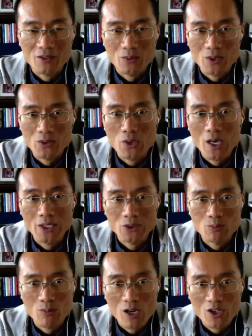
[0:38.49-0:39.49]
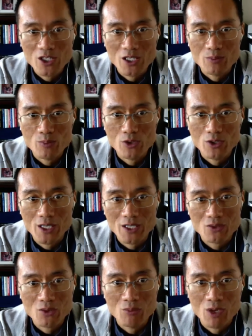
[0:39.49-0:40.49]
We know how to market
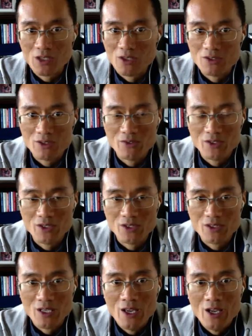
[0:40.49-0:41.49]
products, we market services.